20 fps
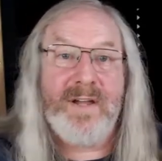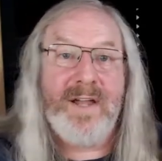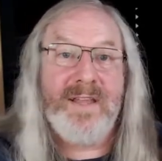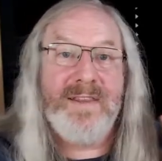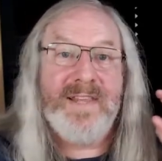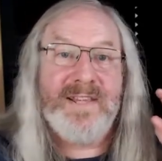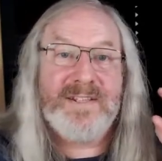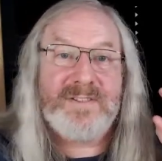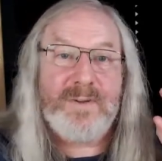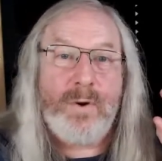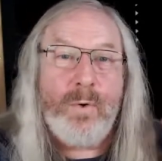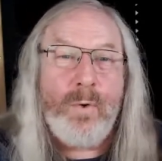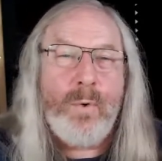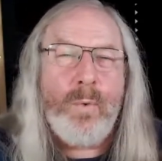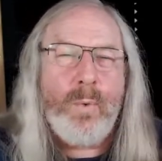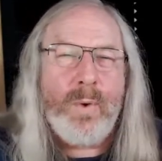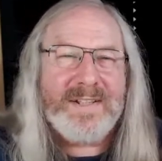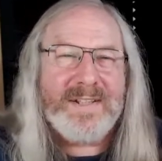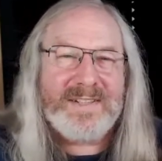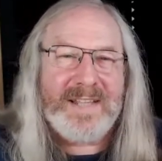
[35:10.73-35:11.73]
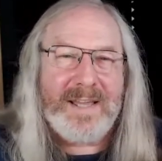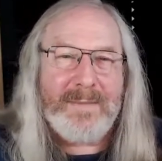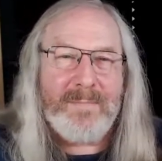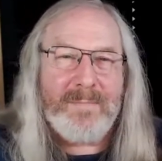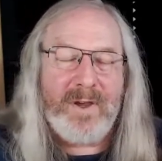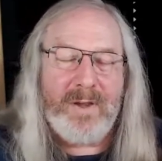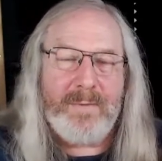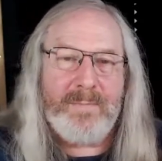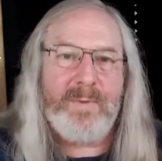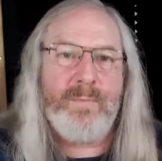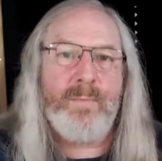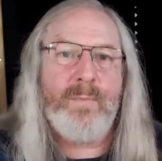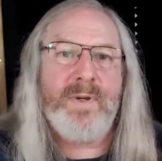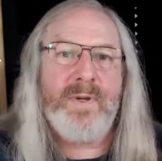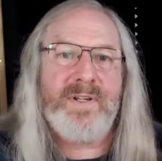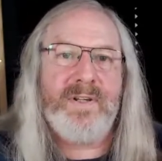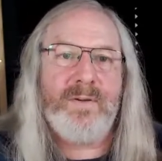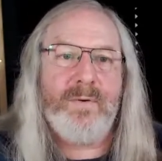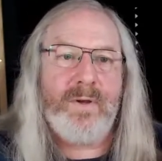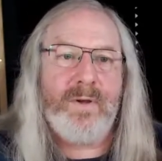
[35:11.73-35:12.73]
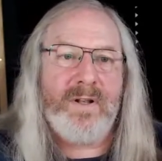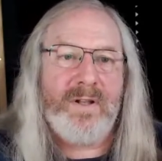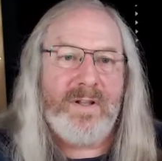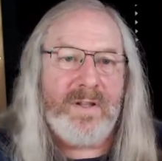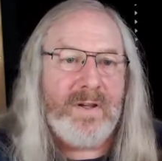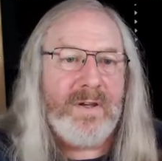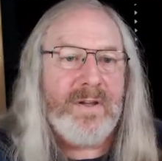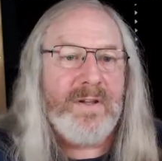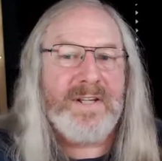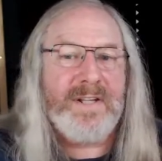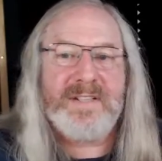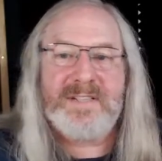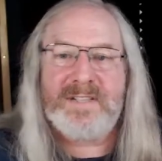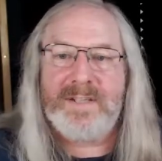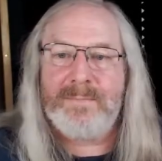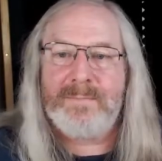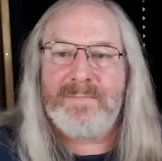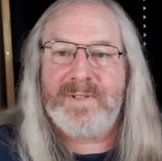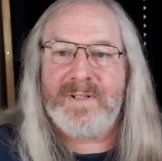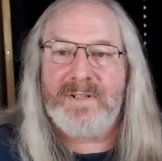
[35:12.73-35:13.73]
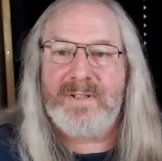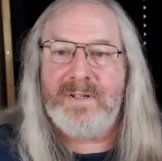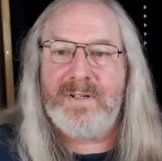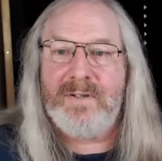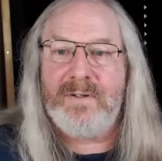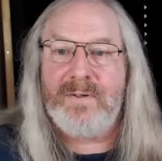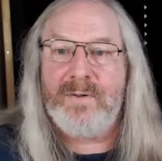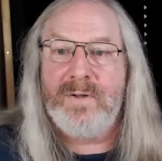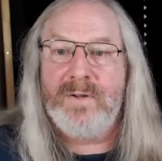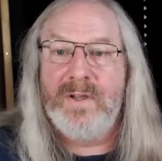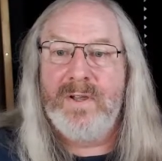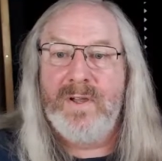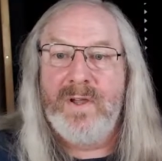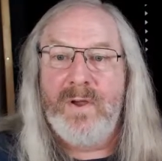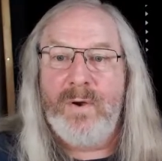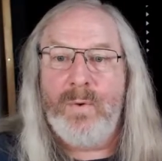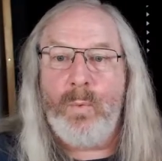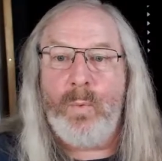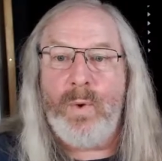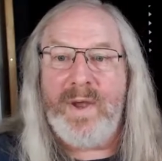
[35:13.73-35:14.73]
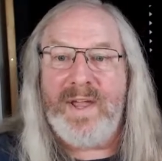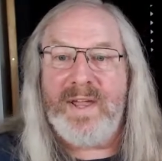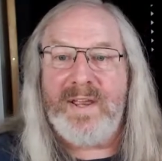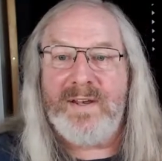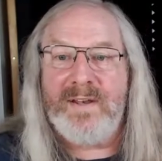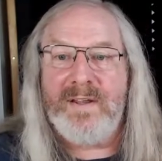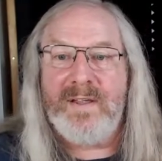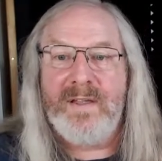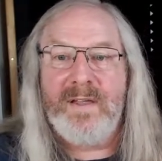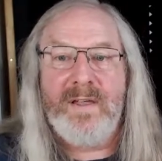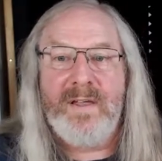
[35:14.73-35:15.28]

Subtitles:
And there's always that moment when you are learning something new, when